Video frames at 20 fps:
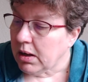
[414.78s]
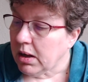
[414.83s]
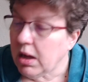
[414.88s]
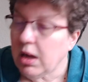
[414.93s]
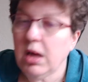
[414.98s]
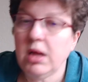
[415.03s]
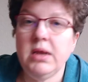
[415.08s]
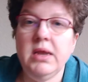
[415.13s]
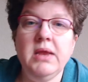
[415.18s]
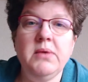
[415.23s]

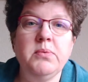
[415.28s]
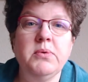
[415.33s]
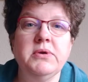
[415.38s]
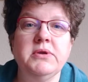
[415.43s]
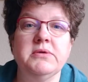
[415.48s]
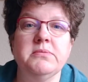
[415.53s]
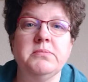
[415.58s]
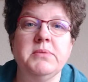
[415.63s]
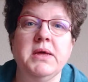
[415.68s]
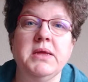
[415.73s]
I did
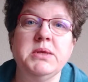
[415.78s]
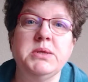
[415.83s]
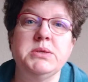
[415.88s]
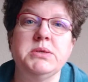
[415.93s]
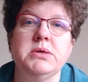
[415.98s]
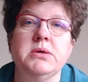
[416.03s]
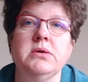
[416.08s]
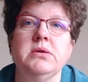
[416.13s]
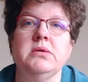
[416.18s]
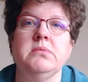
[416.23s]
want to
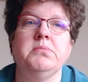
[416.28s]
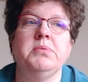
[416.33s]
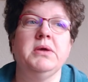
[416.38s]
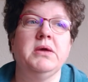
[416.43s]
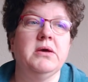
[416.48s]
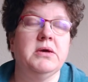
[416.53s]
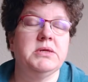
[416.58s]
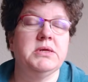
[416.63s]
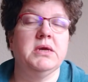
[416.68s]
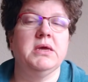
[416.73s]
mention,
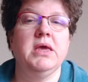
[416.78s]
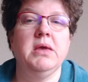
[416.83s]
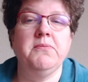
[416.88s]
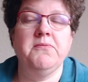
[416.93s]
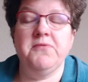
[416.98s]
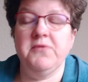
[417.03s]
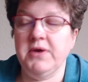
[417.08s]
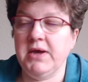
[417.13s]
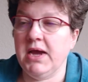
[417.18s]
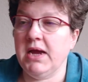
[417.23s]
because I
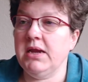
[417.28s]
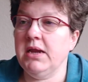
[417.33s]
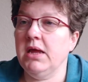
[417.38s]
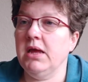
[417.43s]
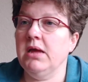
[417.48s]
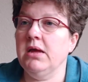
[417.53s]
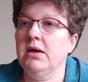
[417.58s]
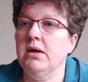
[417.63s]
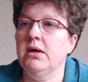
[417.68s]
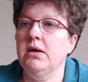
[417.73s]
keep
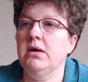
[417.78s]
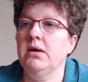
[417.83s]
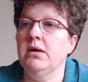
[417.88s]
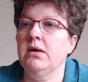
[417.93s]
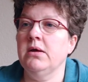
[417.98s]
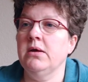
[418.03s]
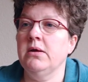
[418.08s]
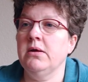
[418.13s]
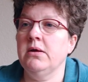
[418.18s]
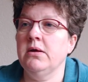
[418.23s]
forgetting,
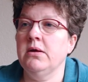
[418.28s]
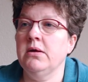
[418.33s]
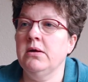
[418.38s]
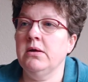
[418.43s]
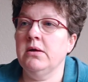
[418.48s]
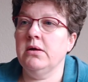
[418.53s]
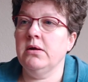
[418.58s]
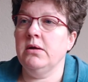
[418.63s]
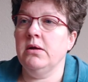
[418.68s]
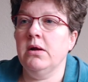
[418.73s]

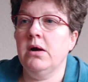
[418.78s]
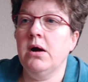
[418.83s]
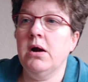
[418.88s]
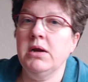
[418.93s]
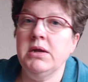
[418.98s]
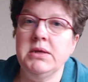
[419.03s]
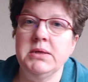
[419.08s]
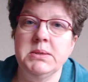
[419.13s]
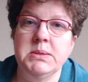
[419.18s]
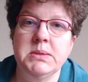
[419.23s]
an
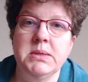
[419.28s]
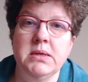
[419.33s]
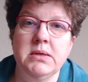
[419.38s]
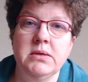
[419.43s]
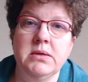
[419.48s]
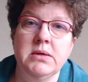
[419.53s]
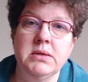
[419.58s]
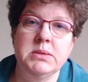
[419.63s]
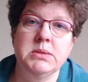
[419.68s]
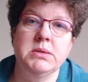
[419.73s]
artist
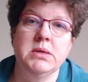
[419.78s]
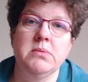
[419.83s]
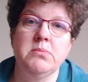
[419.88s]
that does